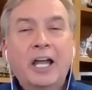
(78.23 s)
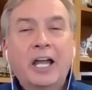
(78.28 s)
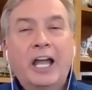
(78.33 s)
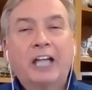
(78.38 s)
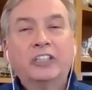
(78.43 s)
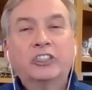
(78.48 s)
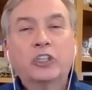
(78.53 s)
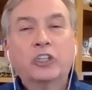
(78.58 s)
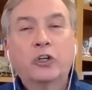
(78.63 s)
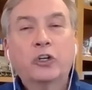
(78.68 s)

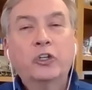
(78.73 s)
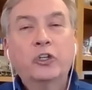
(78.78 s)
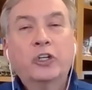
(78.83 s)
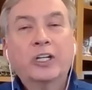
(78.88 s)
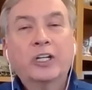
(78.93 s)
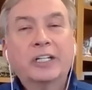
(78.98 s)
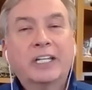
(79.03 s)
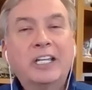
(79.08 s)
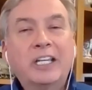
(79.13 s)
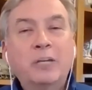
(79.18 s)
And so you
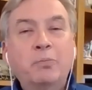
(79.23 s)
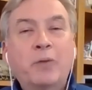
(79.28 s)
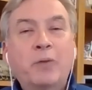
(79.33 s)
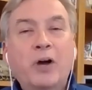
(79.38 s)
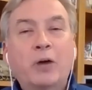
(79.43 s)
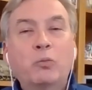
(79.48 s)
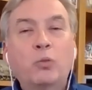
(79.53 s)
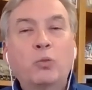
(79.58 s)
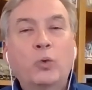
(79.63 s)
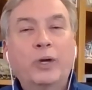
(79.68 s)
can keep
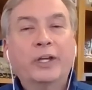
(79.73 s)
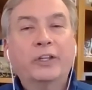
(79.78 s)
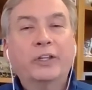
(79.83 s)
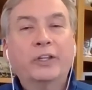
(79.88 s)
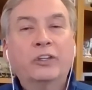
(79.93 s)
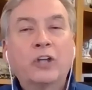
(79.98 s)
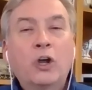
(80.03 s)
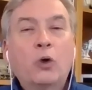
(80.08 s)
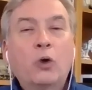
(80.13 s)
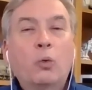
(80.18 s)
up with
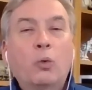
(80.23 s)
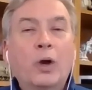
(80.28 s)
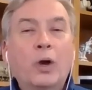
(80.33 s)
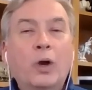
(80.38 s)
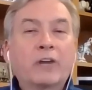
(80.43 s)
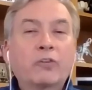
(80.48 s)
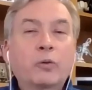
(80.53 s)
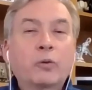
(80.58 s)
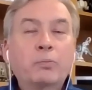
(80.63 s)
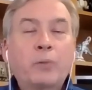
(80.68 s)

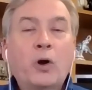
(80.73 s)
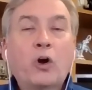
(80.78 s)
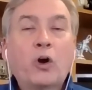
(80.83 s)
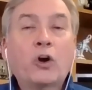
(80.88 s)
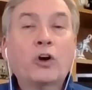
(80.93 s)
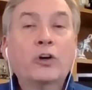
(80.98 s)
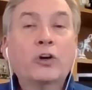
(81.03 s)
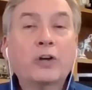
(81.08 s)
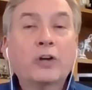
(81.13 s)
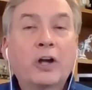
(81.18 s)
whatever
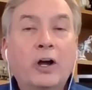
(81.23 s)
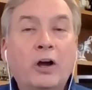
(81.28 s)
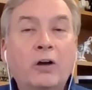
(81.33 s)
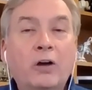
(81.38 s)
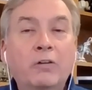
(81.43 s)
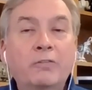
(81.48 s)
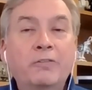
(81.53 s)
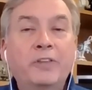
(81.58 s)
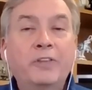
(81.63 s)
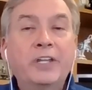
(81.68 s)
part
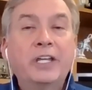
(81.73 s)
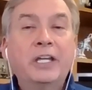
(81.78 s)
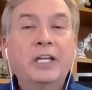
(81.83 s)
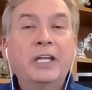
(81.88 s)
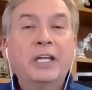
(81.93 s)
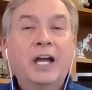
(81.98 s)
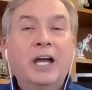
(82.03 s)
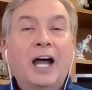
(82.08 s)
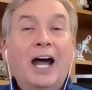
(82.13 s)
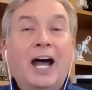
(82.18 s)
of the